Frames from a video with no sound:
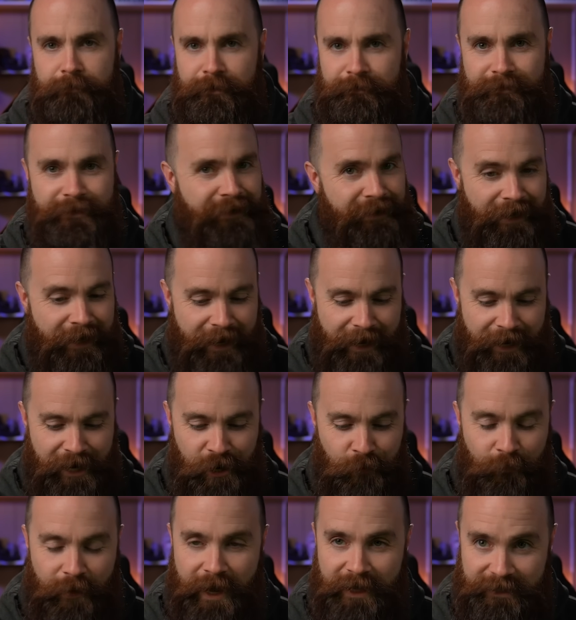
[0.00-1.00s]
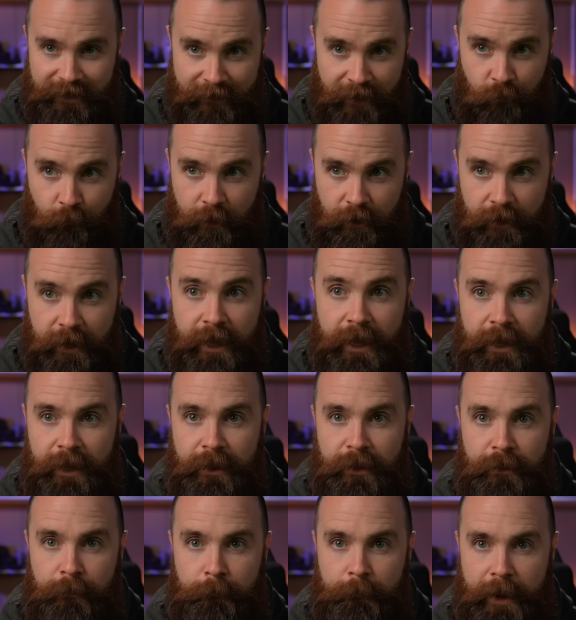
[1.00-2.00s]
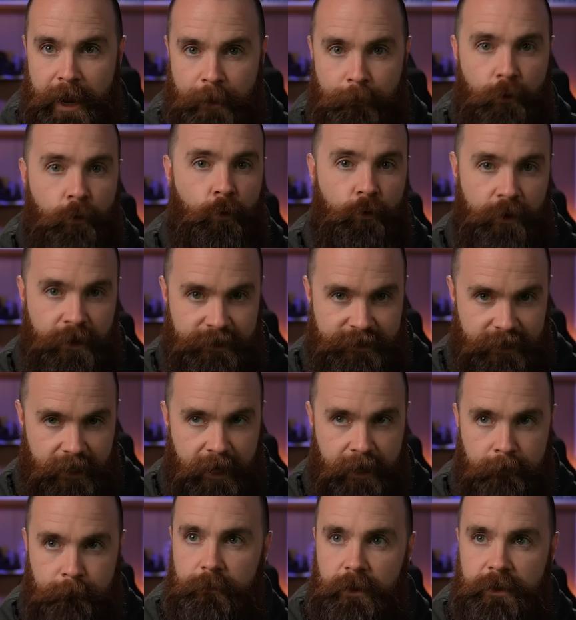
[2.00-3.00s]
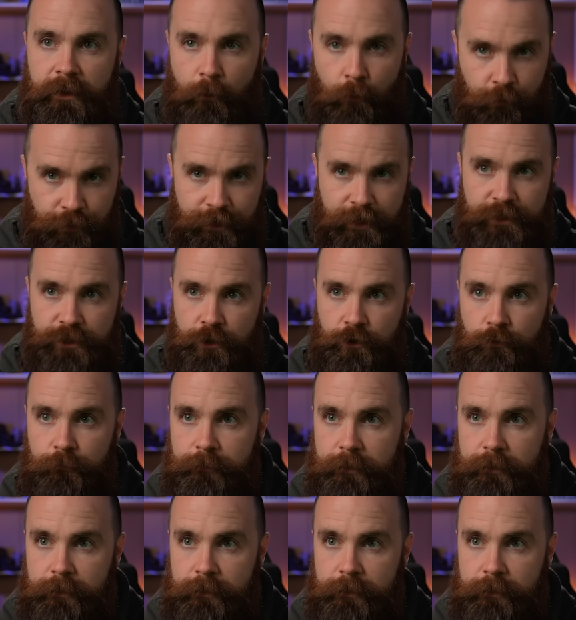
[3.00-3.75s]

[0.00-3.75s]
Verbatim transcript: I don't know why I said that weird. Bam, we're inside. Now what we're gonna do